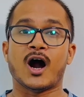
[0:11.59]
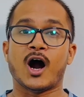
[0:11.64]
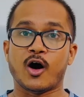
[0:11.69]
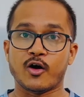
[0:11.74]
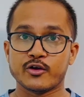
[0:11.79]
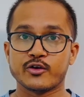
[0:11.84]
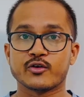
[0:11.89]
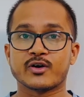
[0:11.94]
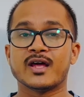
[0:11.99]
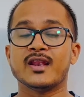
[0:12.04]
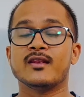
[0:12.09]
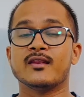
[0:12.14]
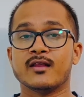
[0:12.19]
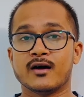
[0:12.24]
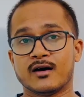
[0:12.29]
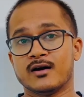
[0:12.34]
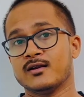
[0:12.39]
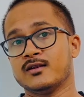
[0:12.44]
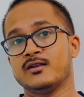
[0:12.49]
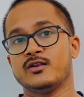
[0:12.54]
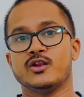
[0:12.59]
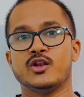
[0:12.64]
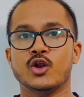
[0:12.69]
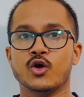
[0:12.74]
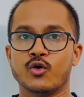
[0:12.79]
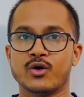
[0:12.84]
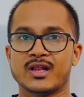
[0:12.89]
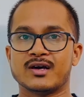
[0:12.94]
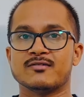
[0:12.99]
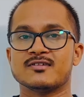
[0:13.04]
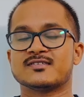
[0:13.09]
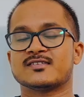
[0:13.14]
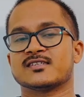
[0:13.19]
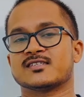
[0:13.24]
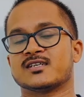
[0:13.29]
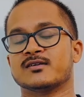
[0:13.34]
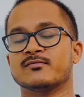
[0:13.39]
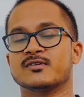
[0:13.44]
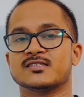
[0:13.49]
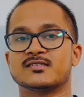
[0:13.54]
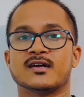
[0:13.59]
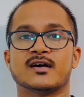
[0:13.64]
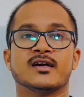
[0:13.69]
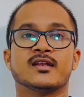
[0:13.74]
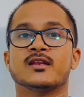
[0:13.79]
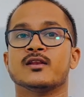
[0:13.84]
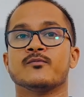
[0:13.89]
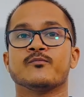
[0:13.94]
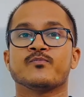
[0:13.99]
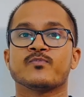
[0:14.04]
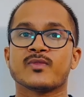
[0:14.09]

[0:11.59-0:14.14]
how you can learn low level system design